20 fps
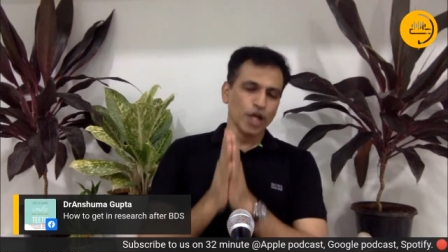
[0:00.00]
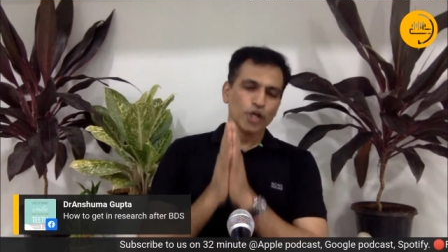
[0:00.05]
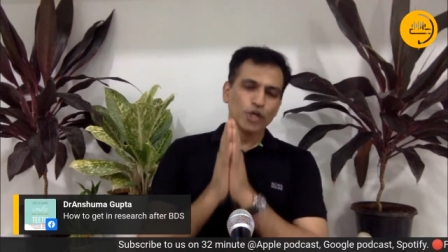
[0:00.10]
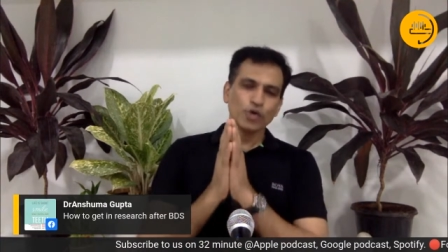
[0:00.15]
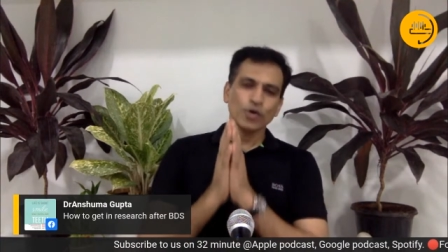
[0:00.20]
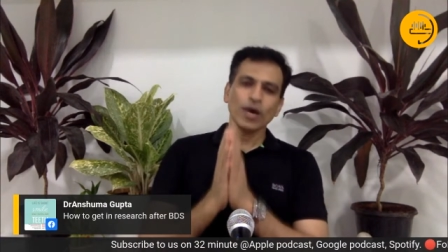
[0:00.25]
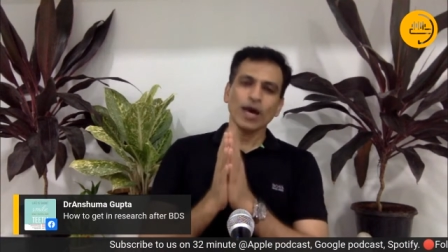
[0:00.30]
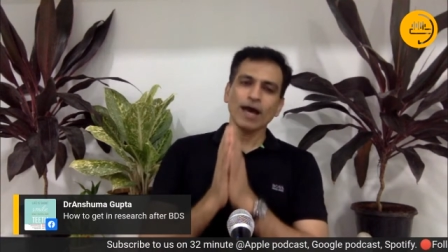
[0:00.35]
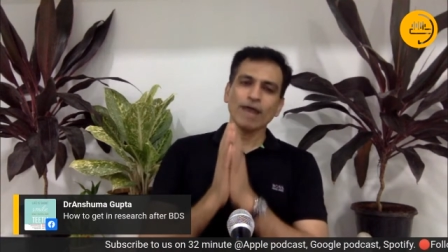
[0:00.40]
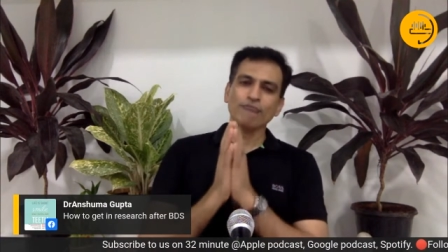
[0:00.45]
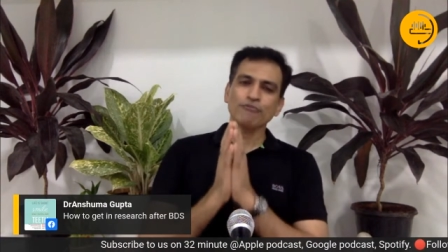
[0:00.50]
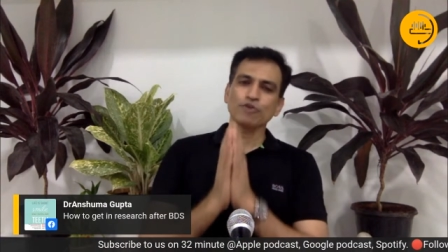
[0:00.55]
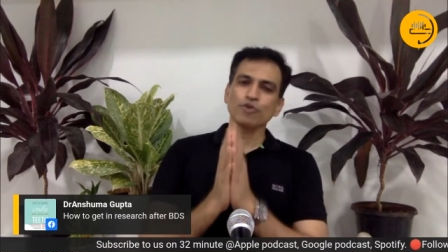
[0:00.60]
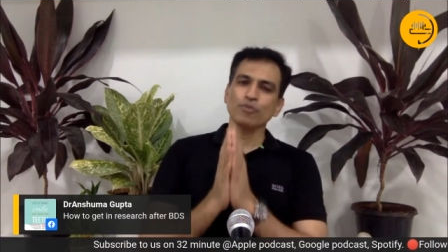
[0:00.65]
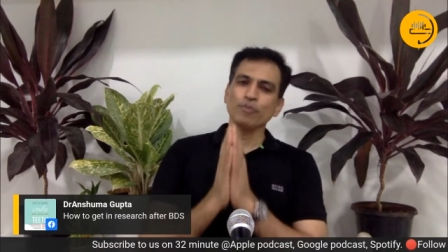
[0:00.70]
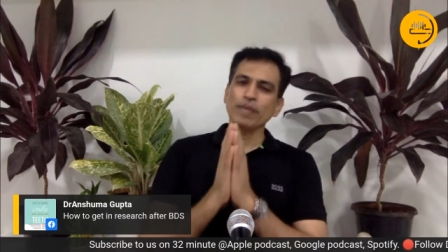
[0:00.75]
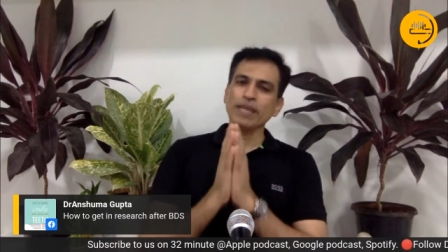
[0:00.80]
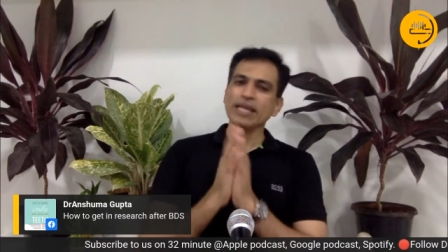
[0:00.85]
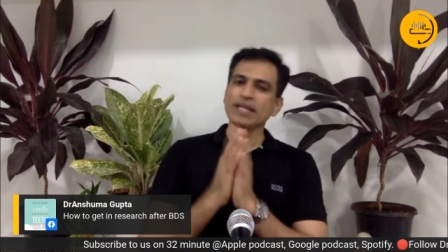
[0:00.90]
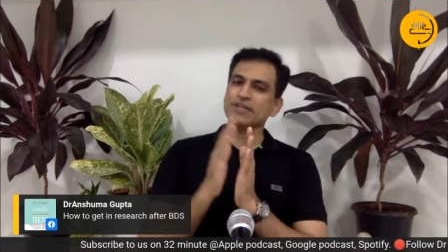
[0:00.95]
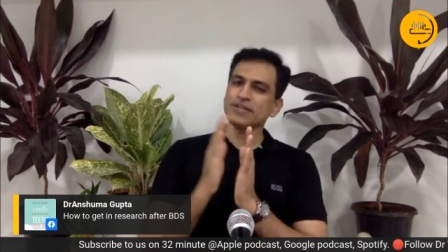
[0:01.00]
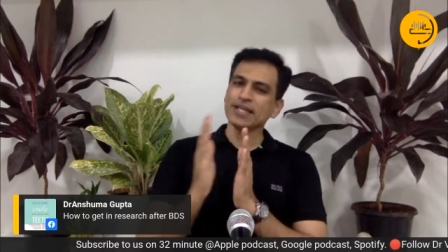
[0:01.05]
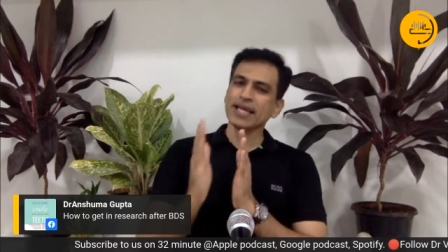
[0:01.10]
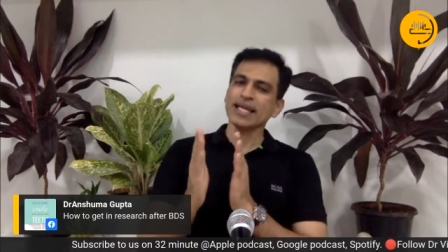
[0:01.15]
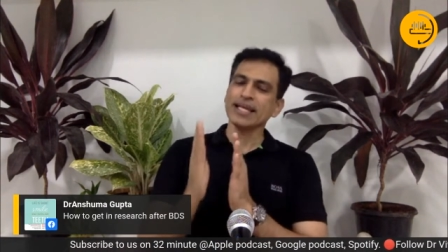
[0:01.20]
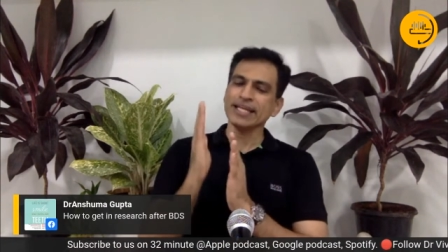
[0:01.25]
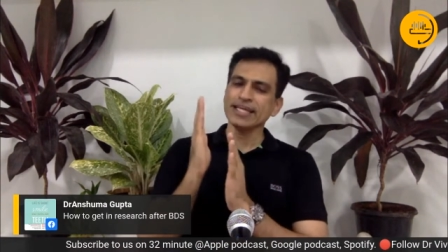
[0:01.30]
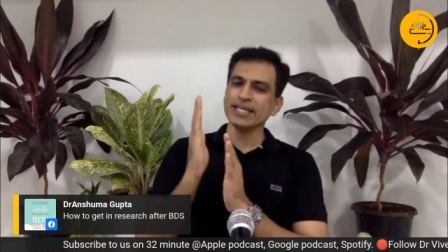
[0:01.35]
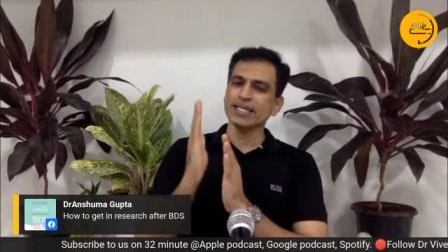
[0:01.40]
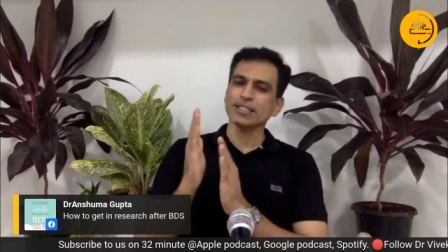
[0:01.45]
You have to be
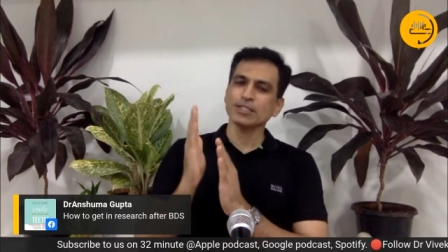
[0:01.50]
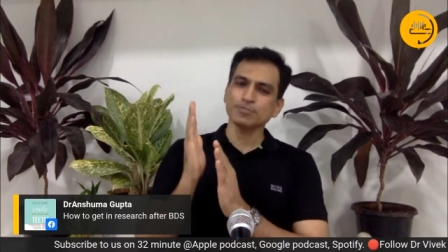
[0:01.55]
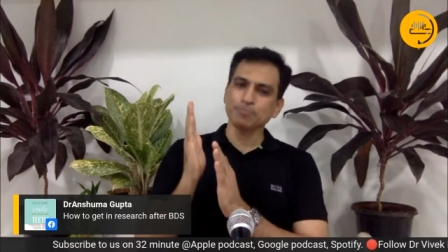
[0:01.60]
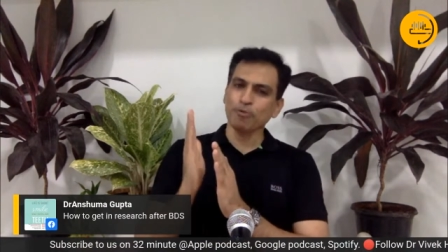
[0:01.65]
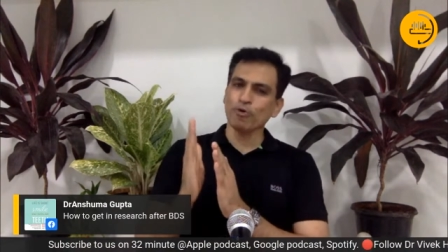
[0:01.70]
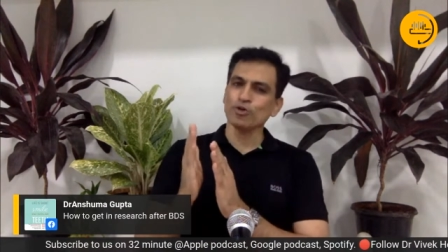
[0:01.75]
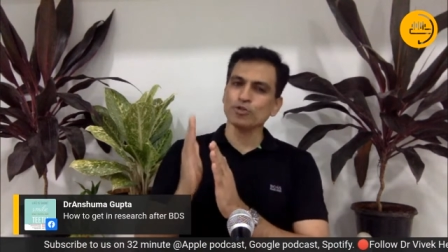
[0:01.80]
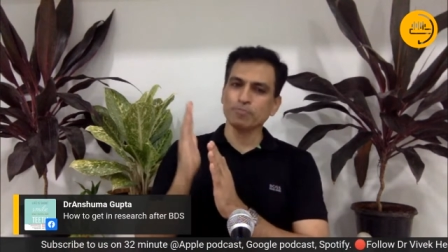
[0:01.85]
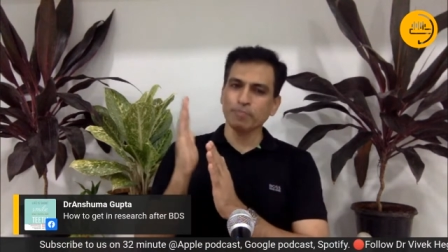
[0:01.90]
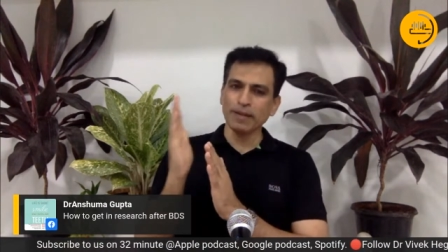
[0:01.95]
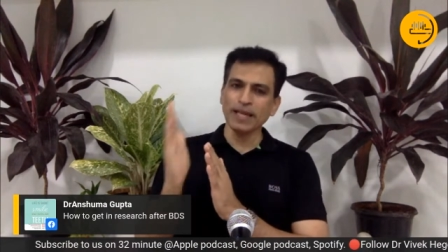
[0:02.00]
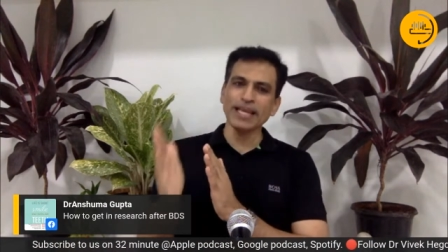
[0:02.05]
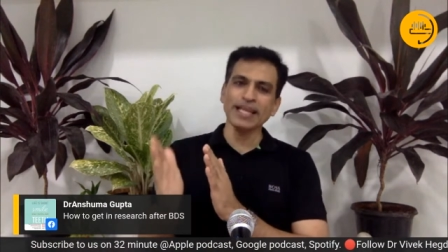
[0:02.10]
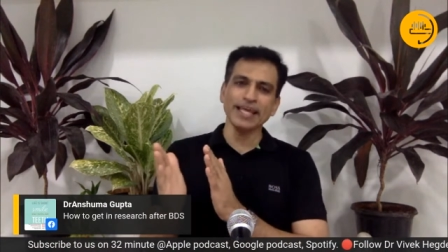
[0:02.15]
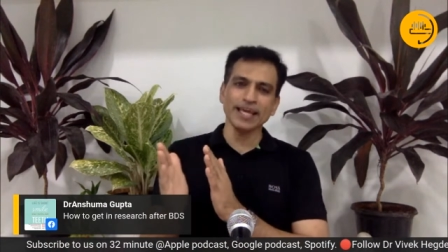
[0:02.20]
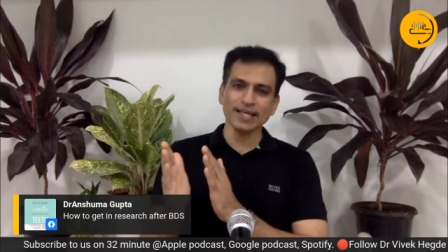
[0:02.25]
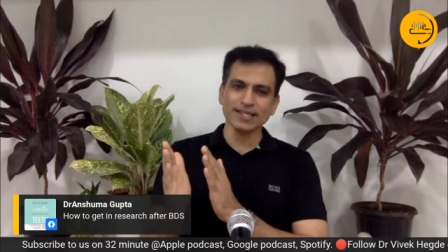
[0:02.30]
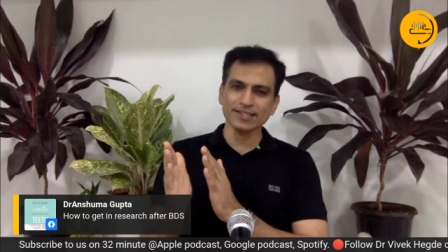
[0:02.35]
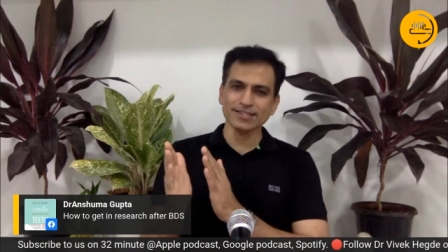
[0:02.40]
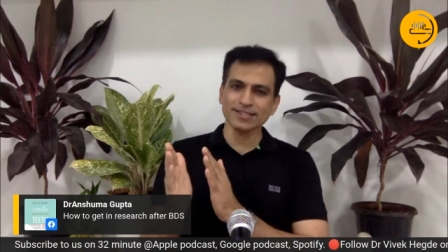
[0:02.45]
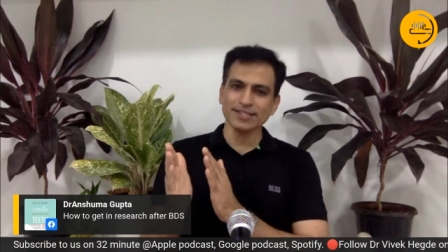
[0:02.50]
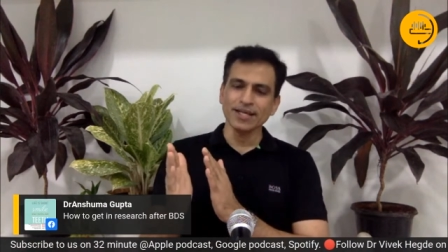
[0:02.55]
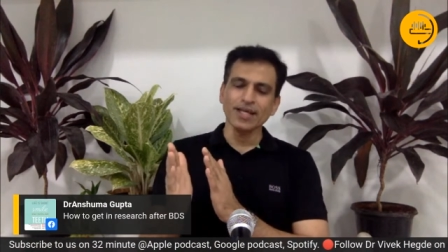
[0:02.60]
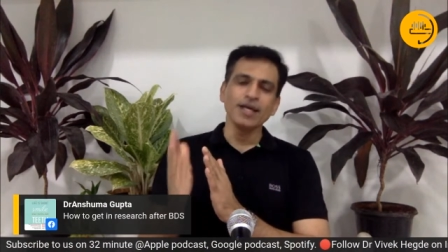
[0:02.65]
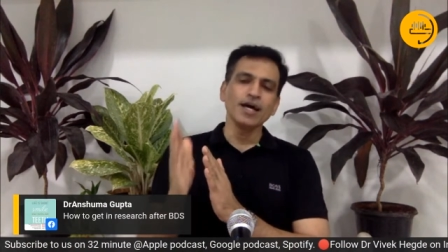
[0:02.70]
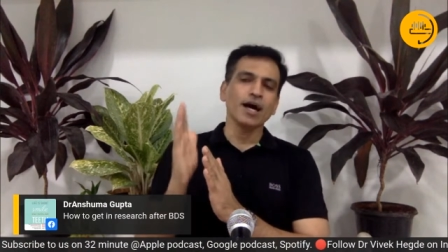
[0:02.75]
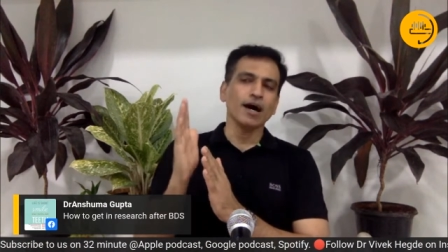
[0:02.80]
10 years post BDS.